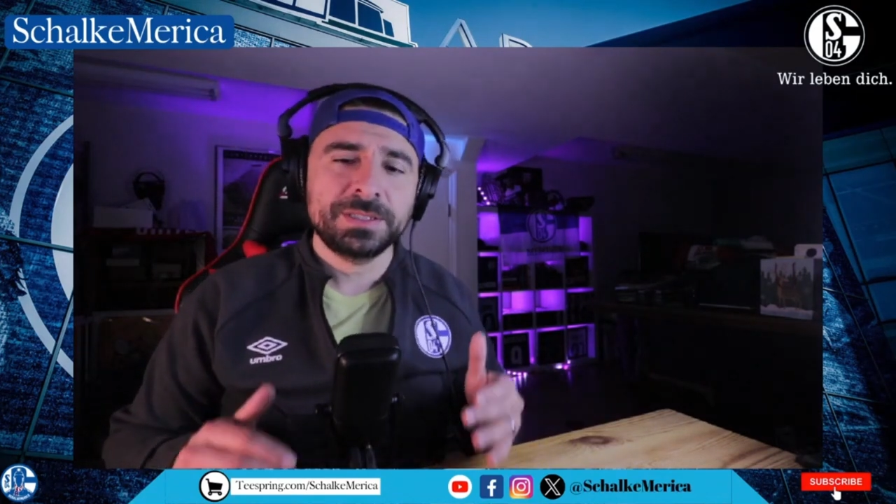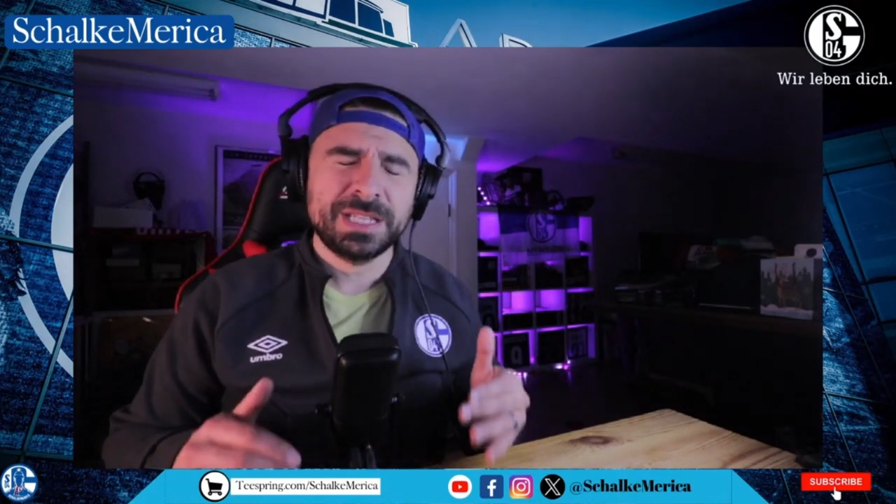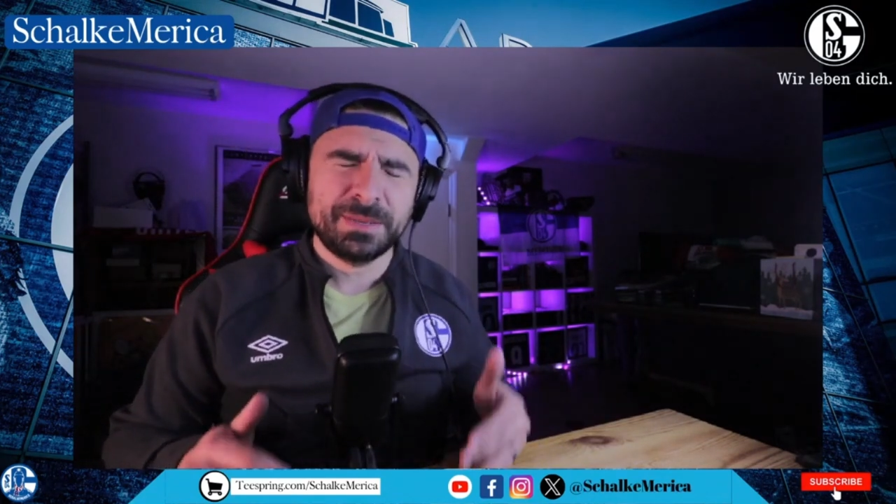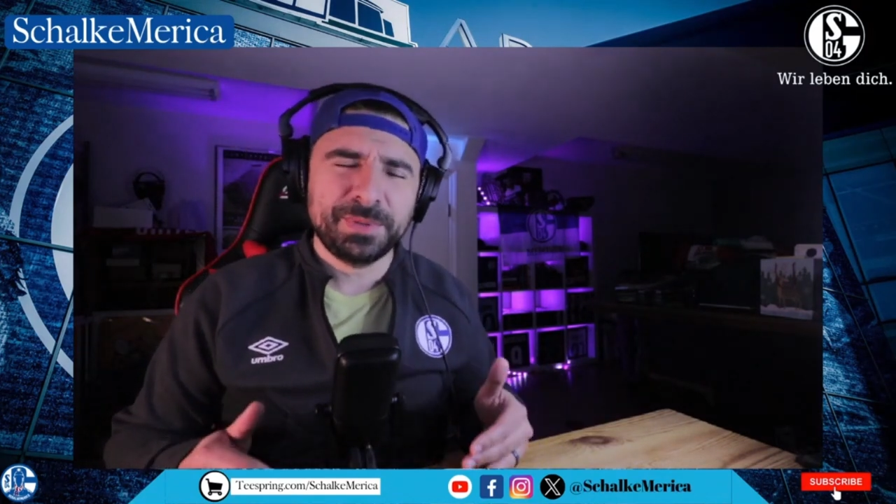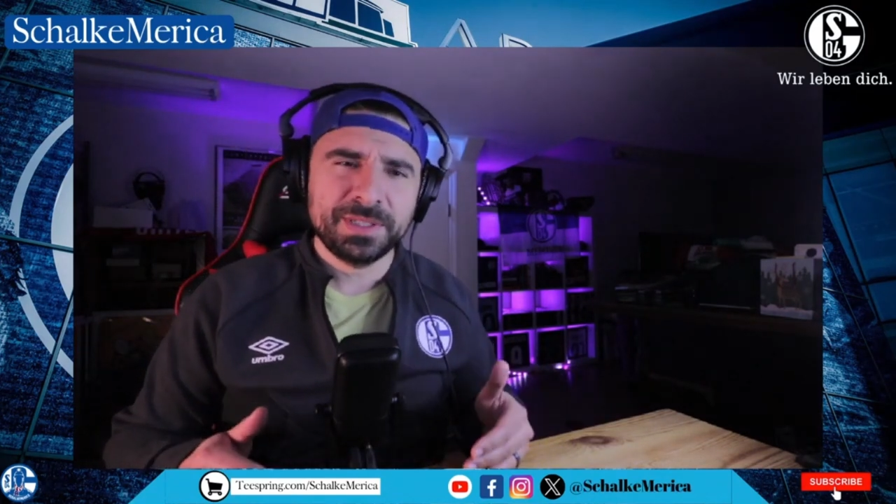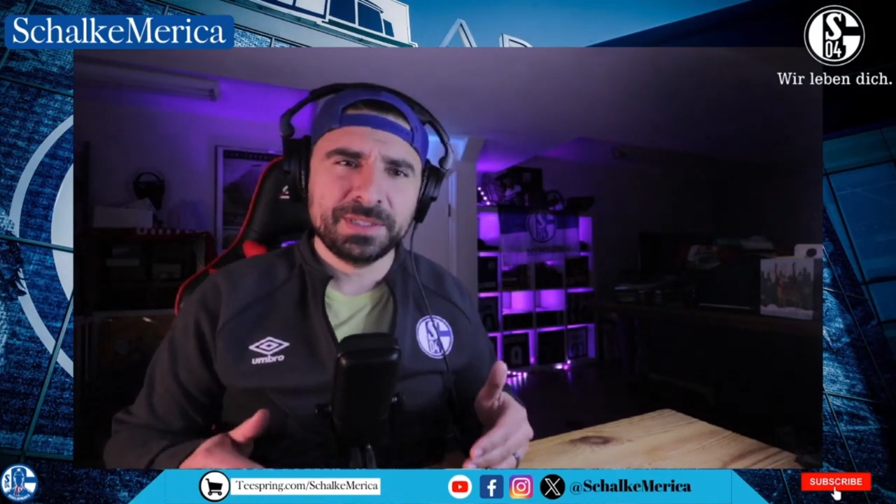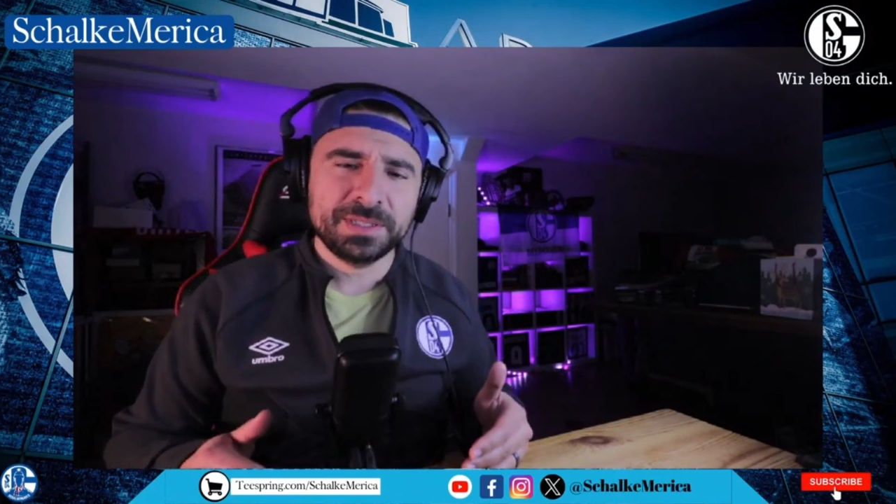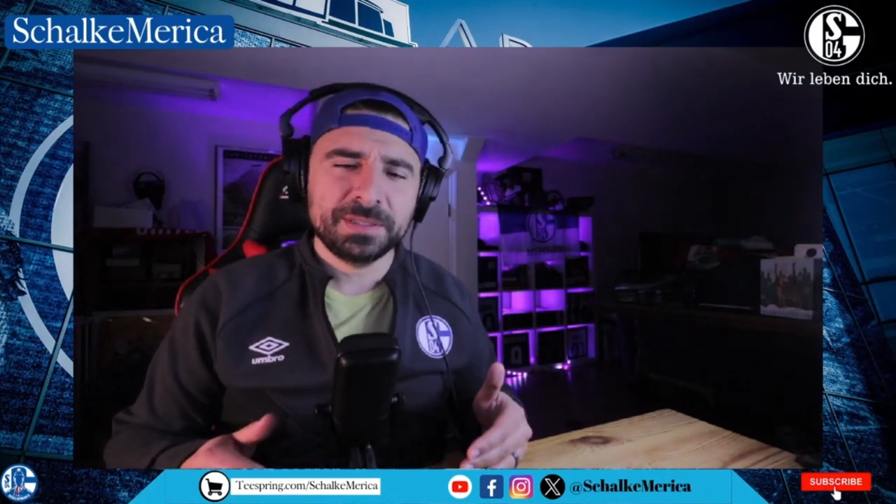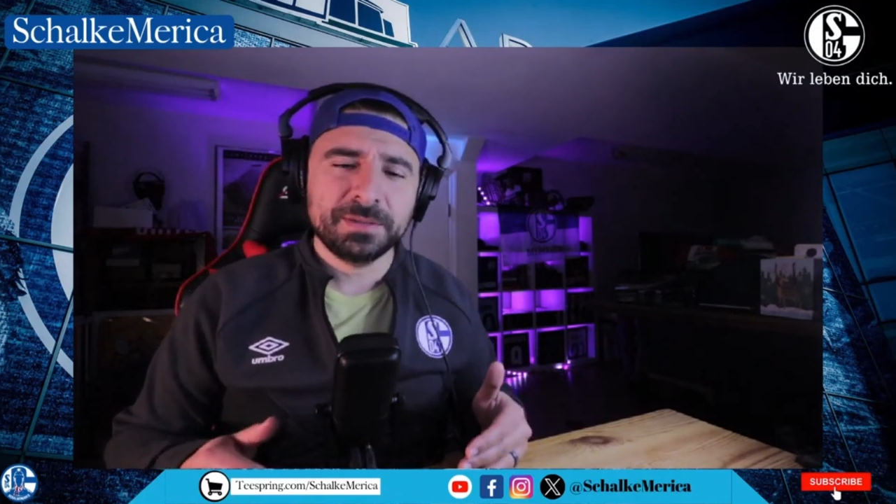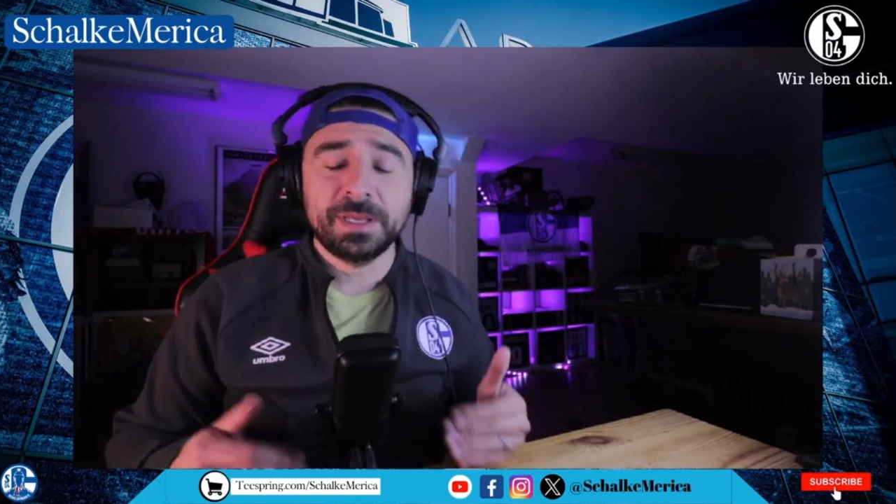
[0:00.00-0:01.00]
set
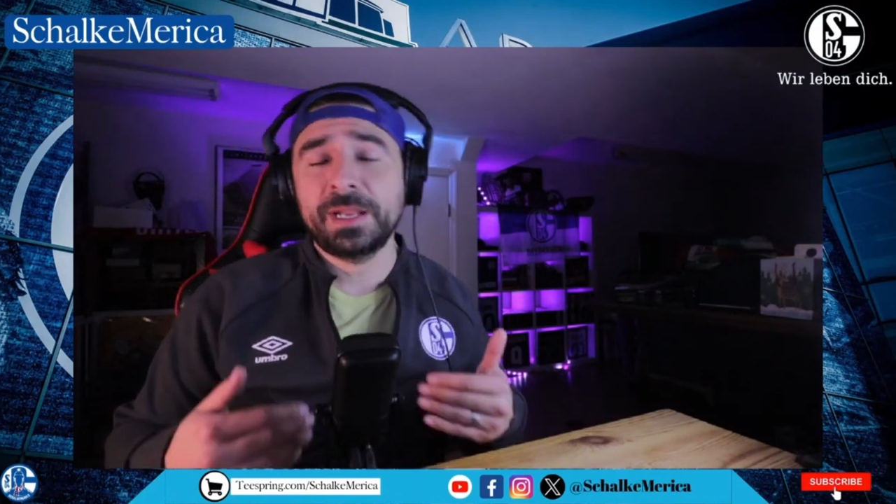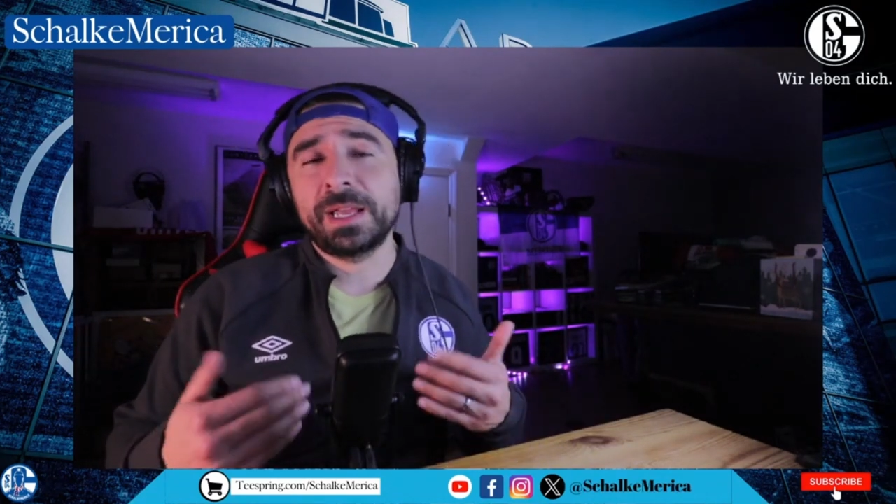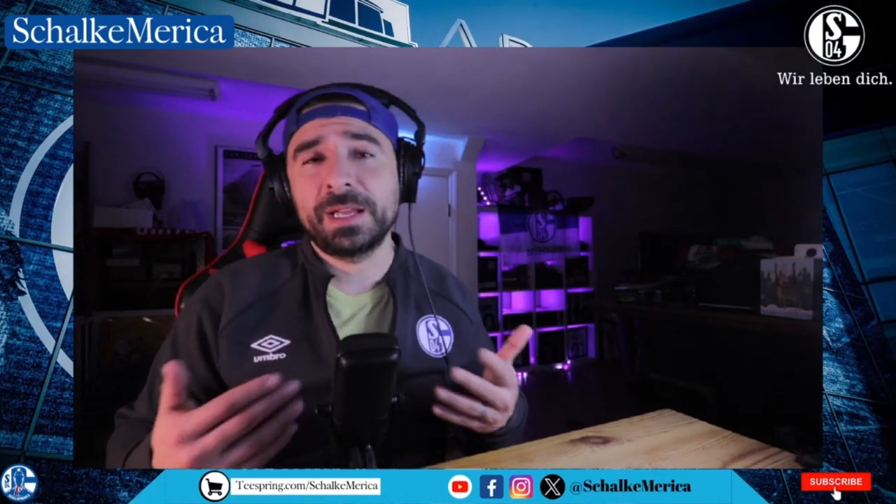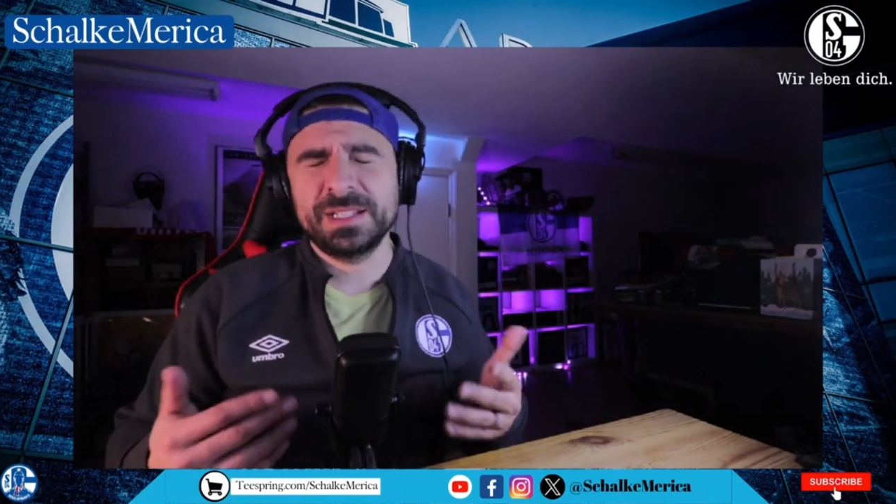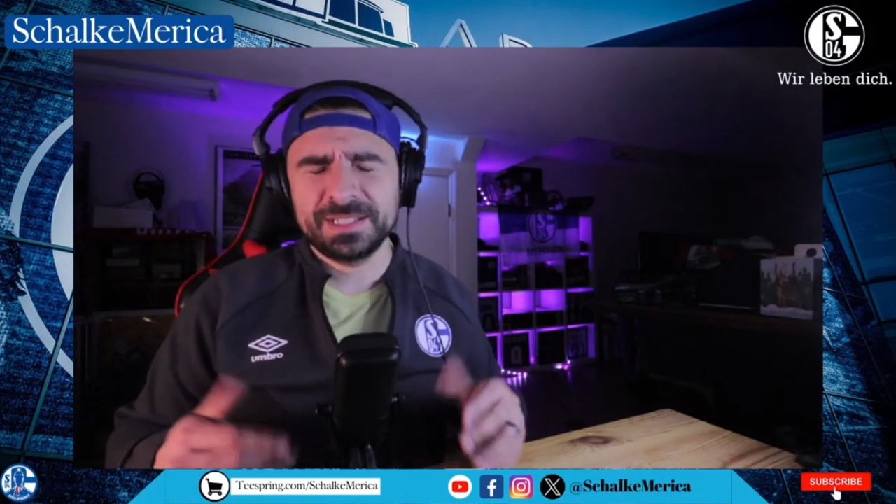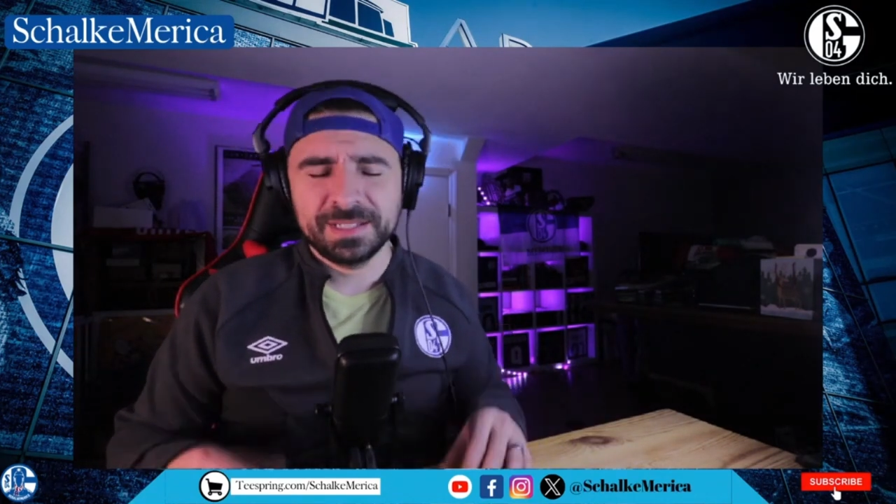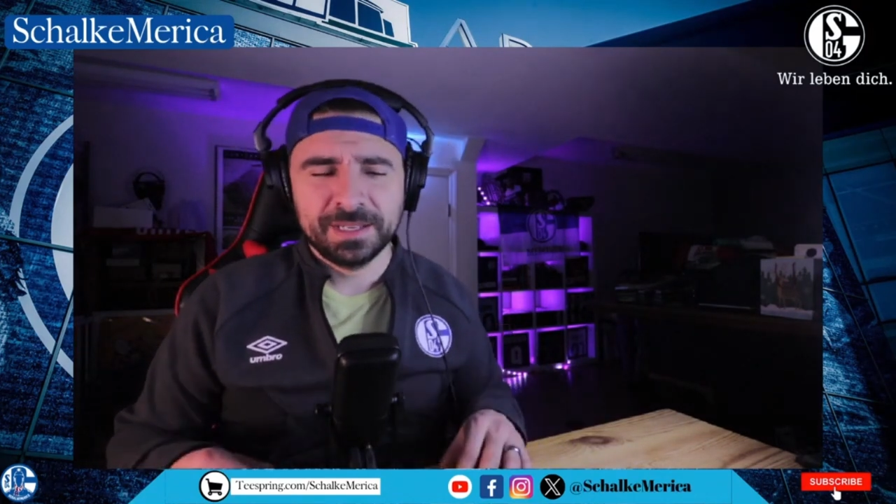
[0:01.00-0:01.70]
pieces, like us,